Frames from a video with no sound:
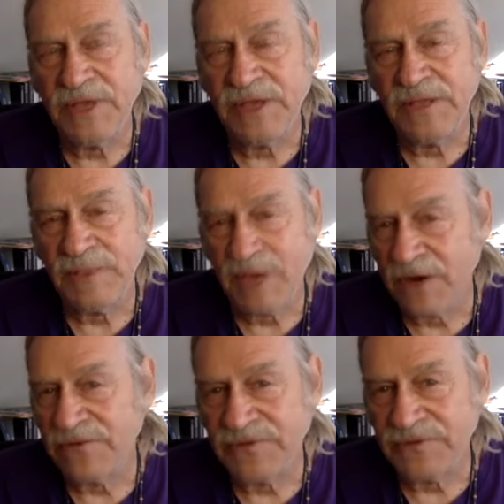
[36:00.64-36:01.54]
in the
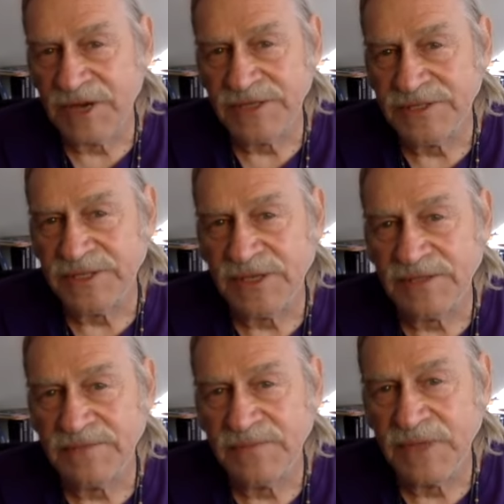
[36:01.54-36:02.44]
biography of
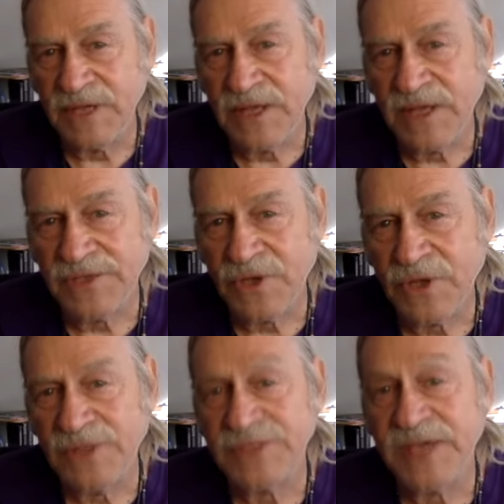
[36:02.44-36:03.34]
Einstein is
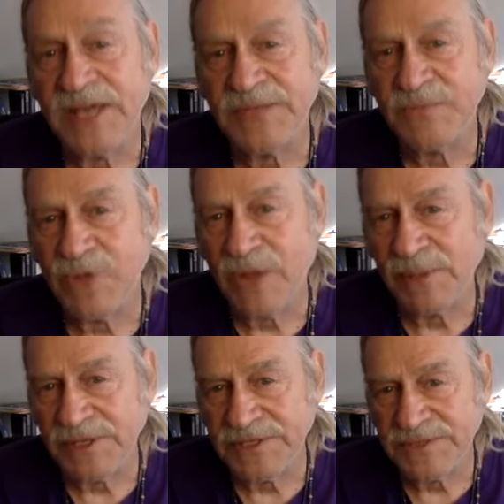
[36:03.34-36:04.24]
called his Annus
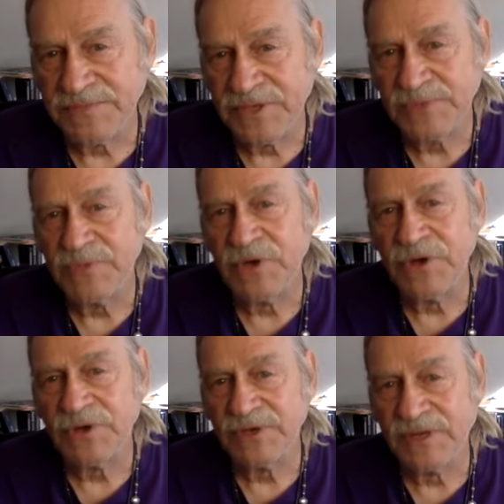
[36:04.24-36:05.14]
Mirabilis, his
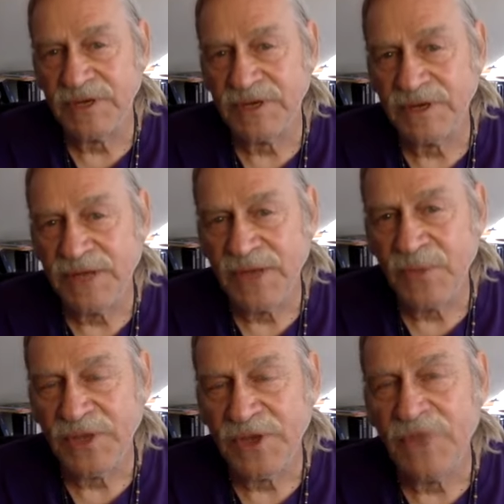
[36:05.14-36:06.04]
miracle year,
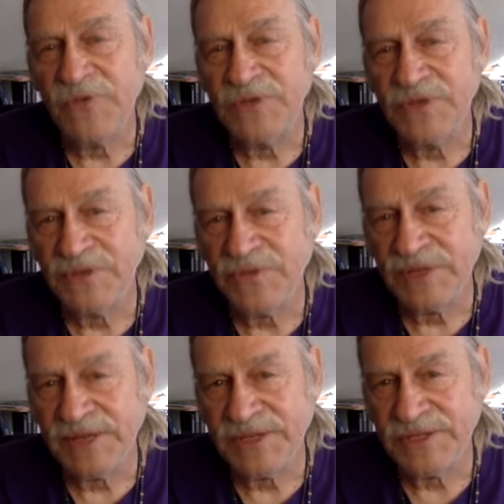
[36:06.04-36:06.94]
when he overturned the
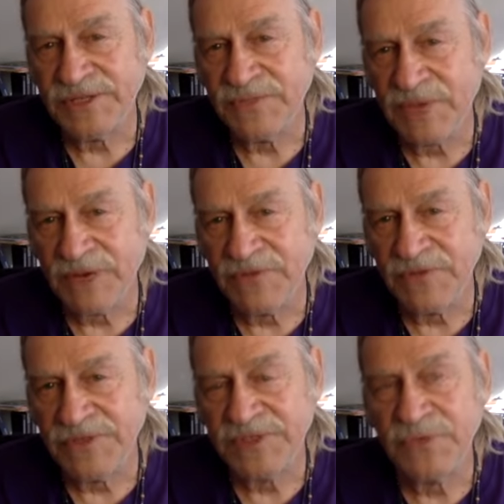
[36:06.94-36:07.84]
foundations of modern
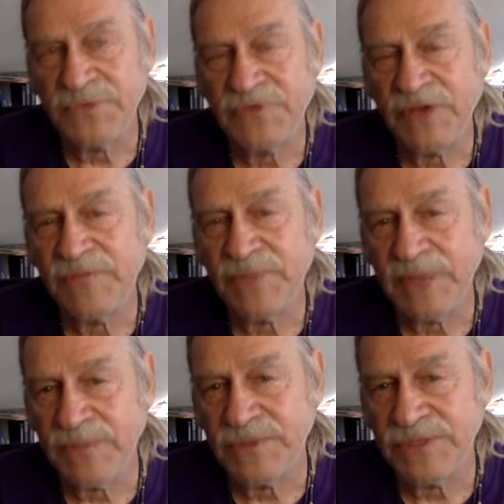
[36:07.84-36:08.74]
physics with 5
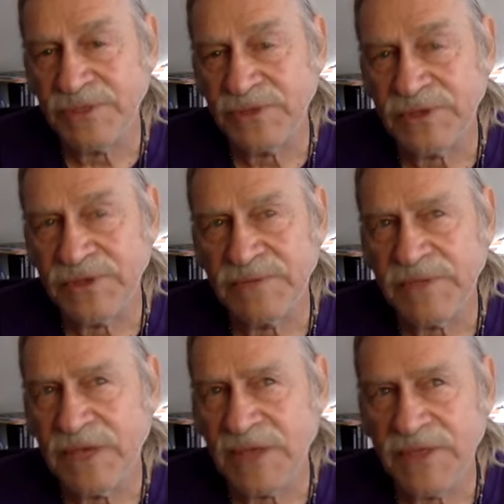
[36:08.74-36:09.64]
papers, including,
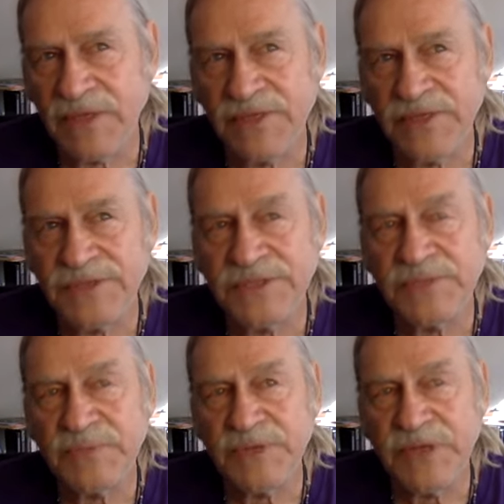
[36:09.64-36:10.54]
I think, a thesis,
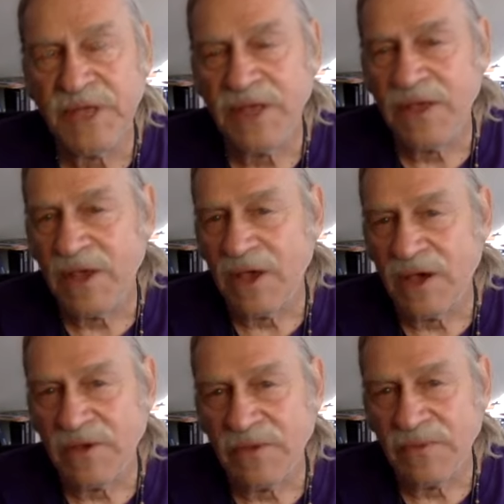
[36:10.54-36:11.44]
but
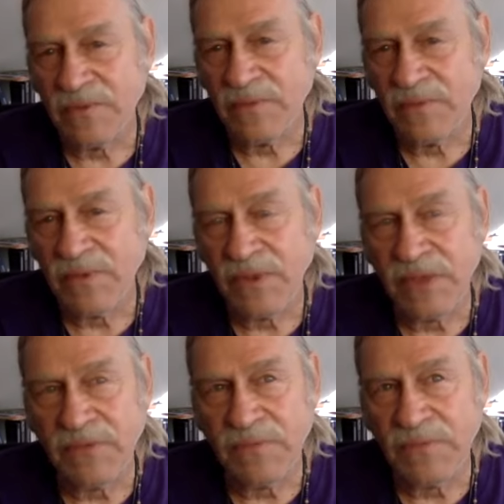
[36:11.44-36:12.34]

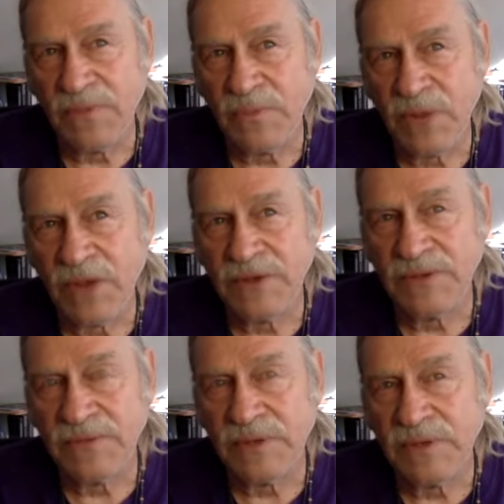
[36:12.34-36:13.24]
Brownian